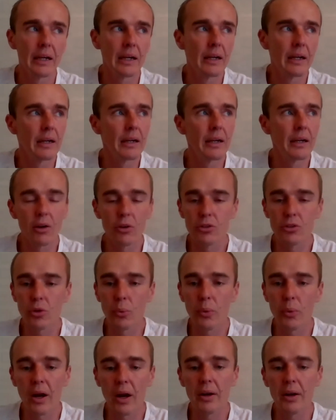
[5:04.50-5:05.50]

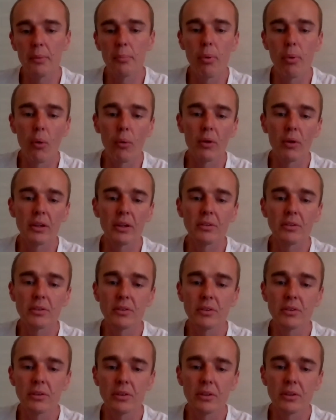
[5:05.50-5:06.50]
Also, we are in
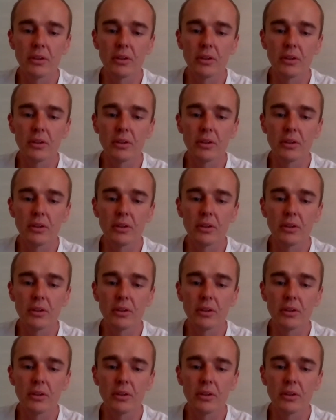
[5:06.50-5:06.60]
Poland.